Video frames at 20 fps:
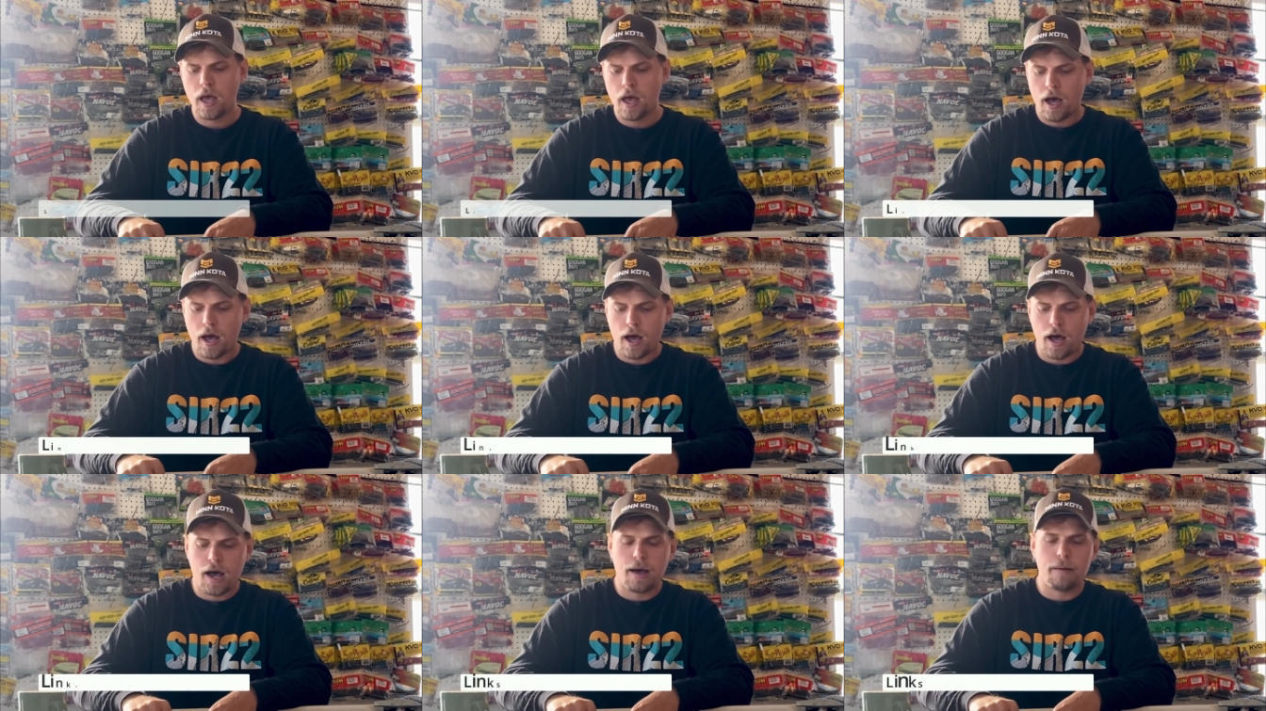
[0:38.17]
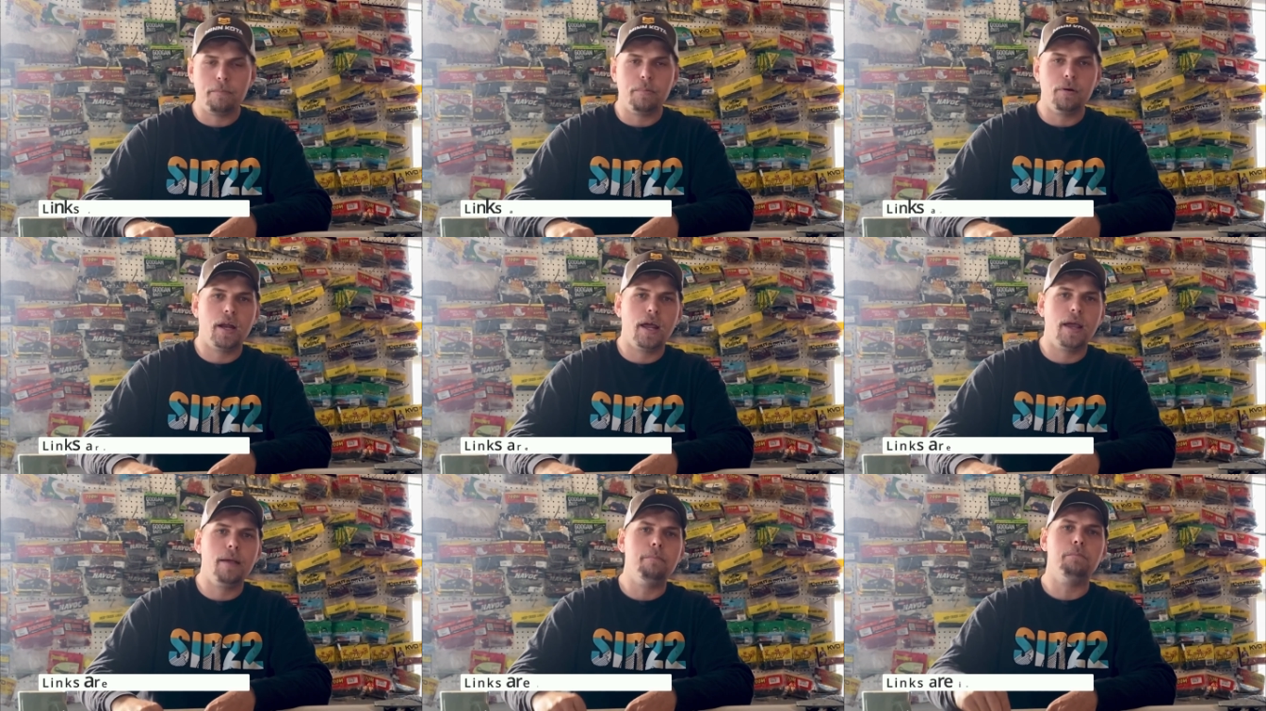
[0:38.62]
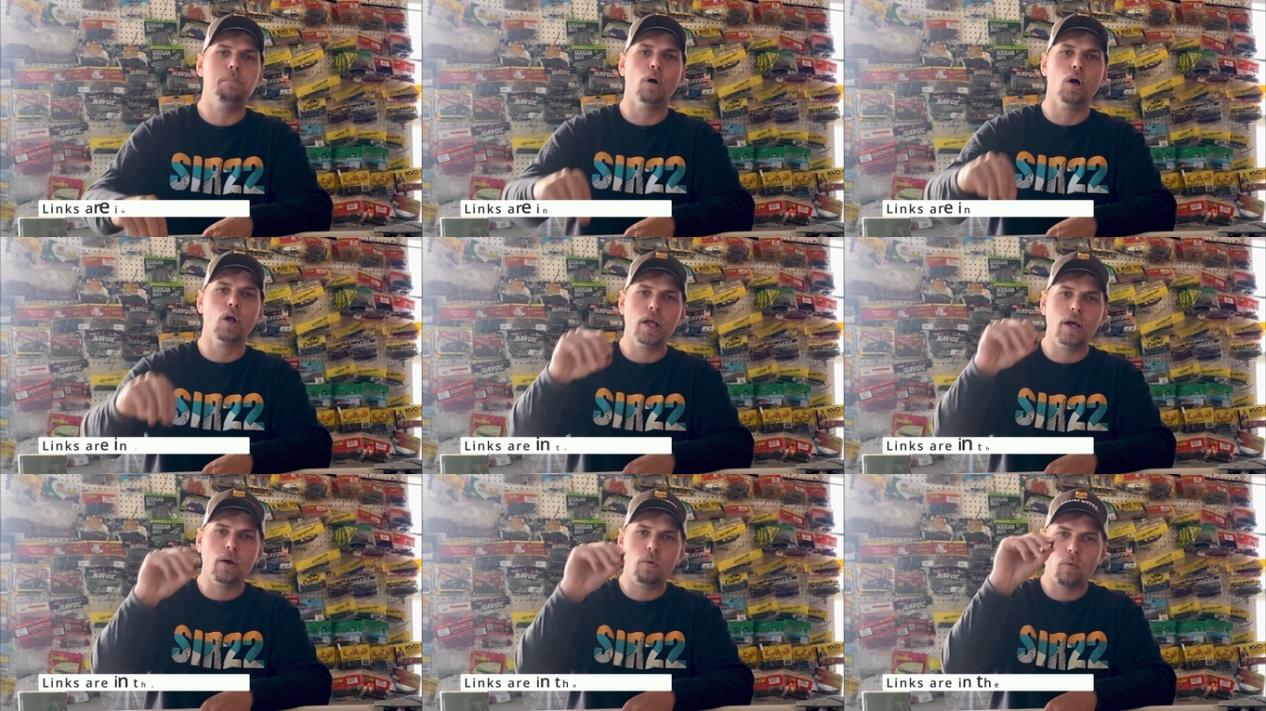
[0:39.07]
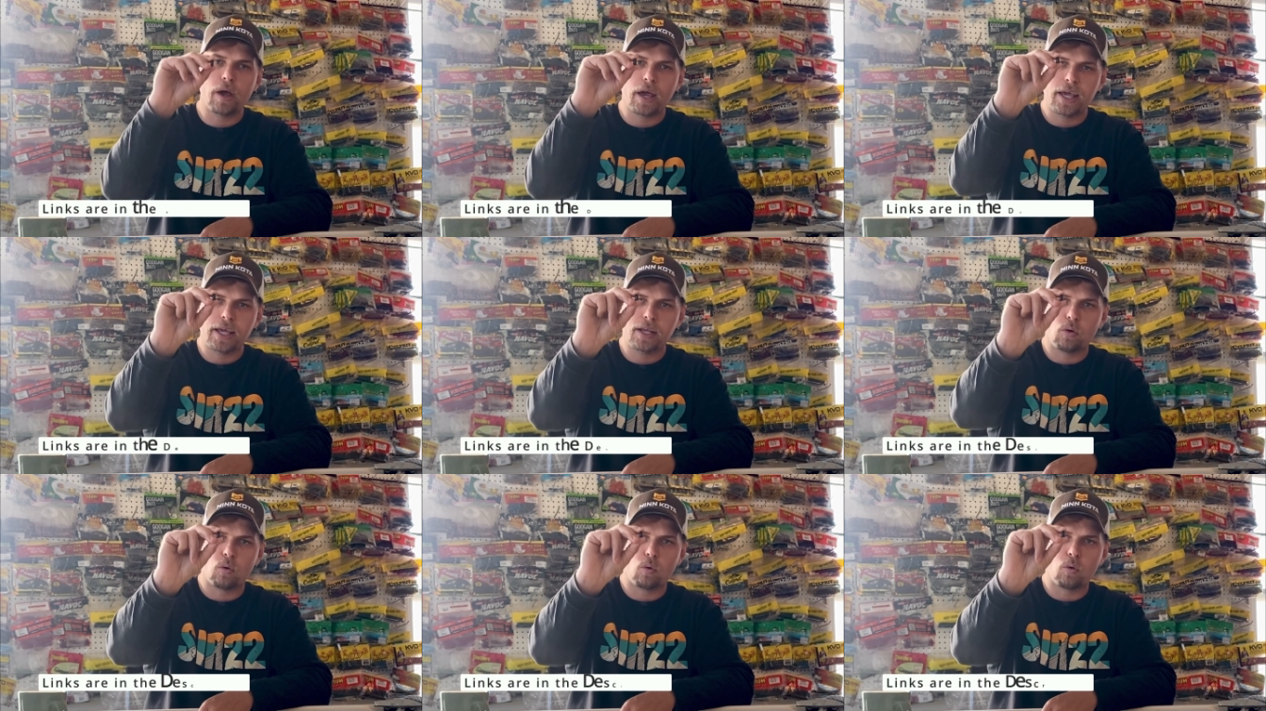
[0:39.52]
uh, but a bullet
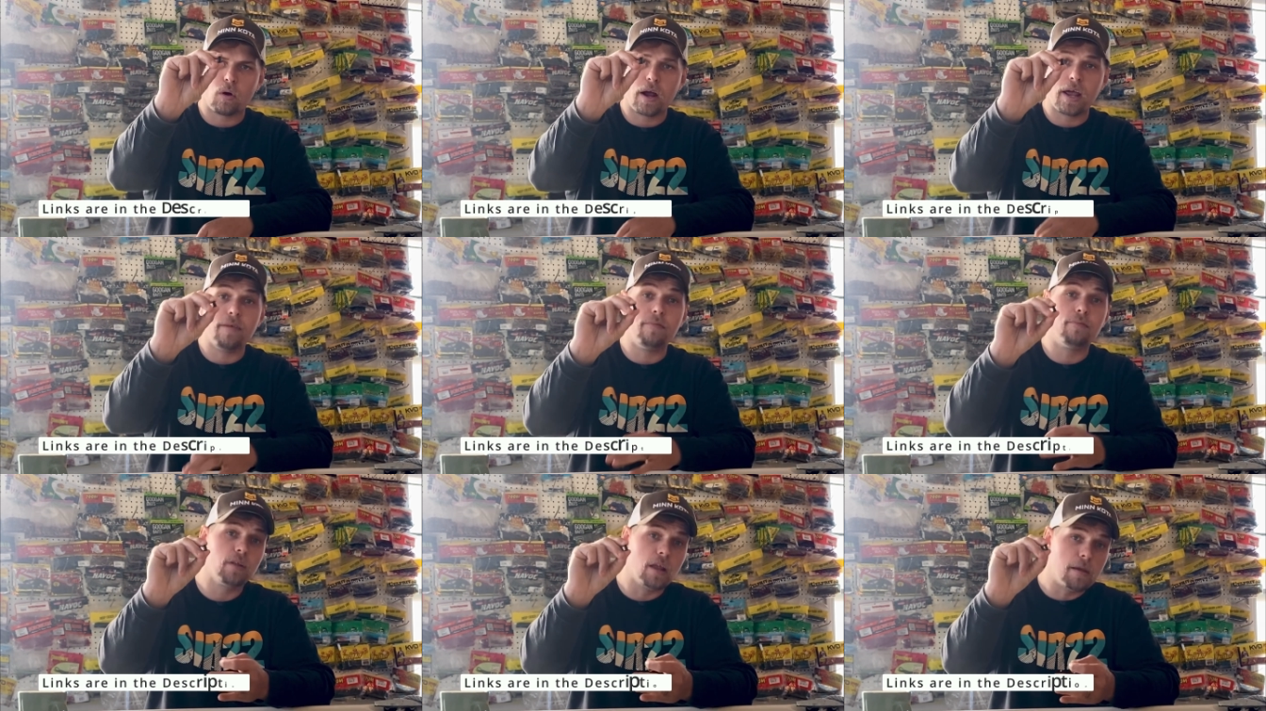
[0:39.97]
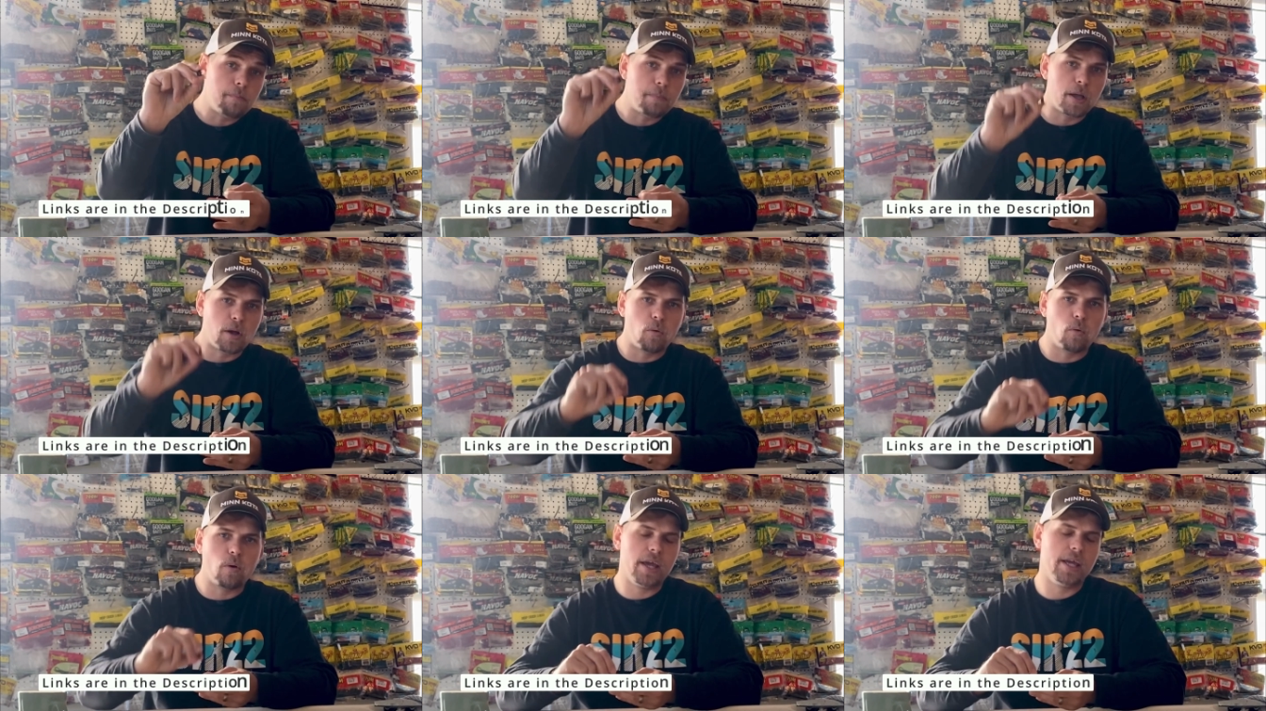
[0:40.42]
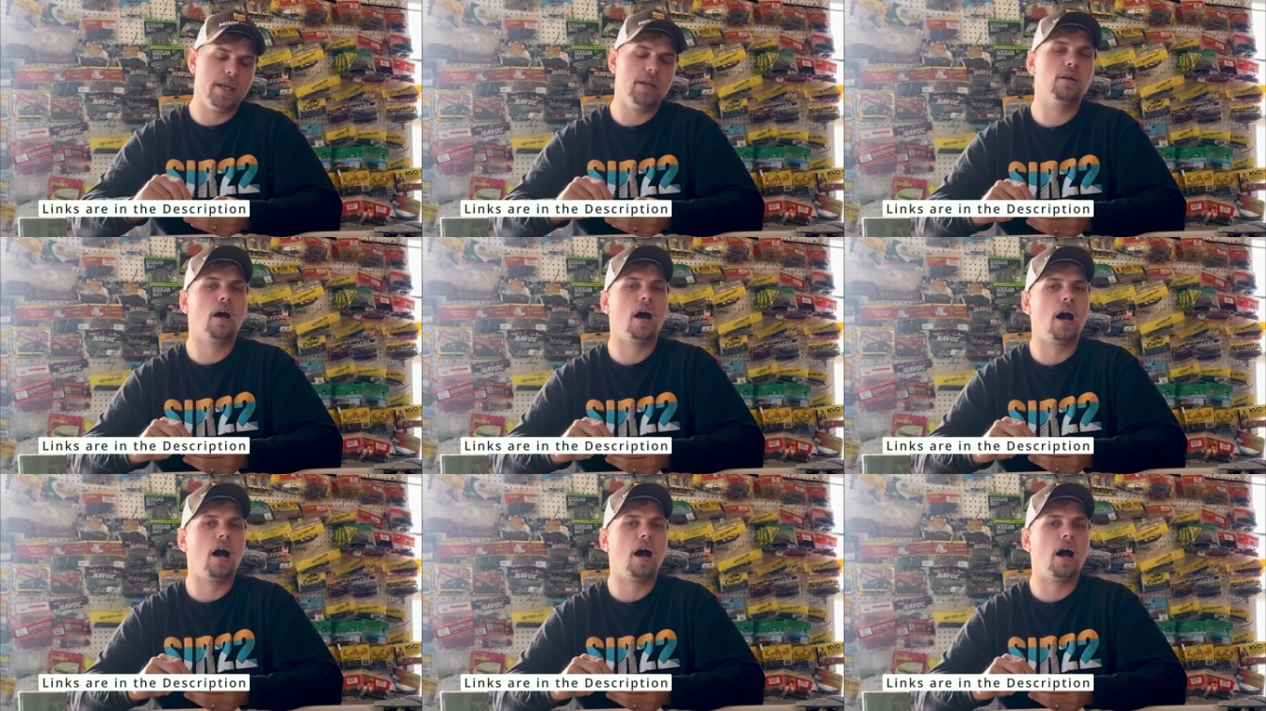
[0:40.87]
weight or a flipping weight